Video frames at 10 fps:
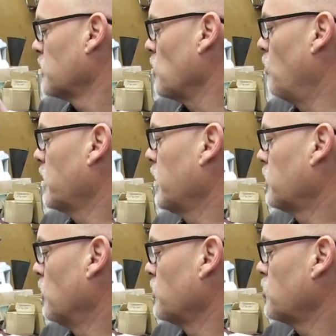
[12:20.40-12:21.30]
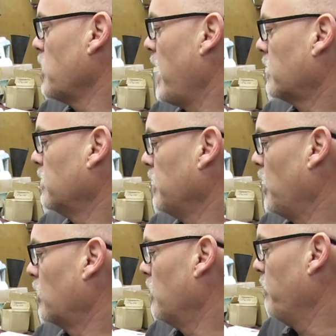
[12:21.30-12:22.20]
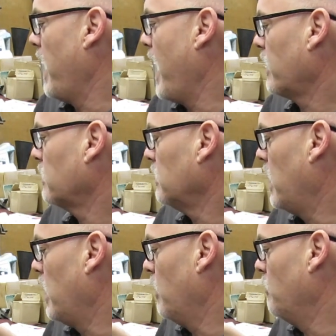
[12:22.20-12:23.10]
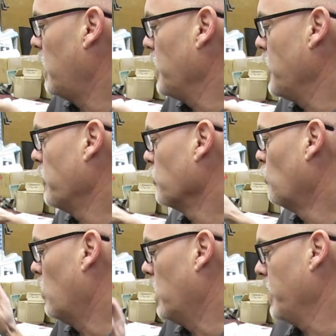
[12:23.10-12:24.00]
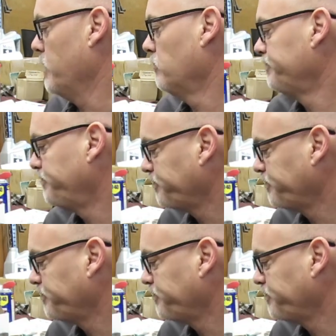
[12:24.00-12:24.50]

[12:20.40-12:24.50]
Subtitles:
we'll get those checked and then I'll come back. Another one,